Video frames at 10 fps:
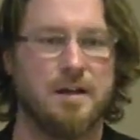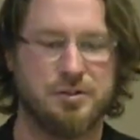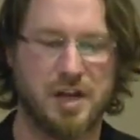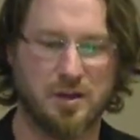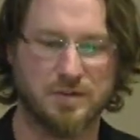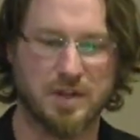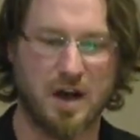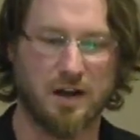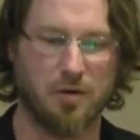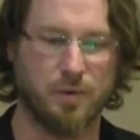Django's
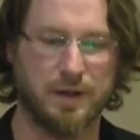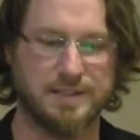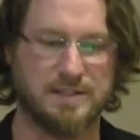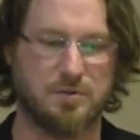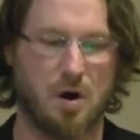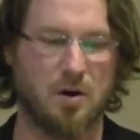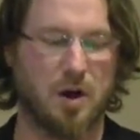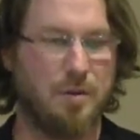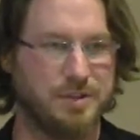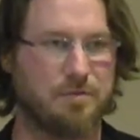got a really strong
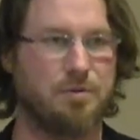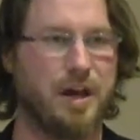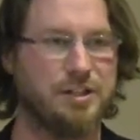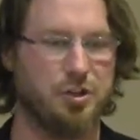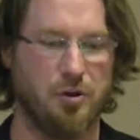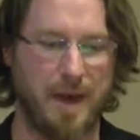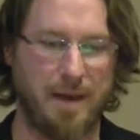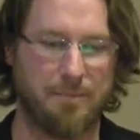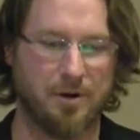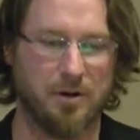object relational
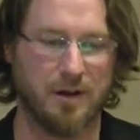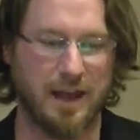mapper,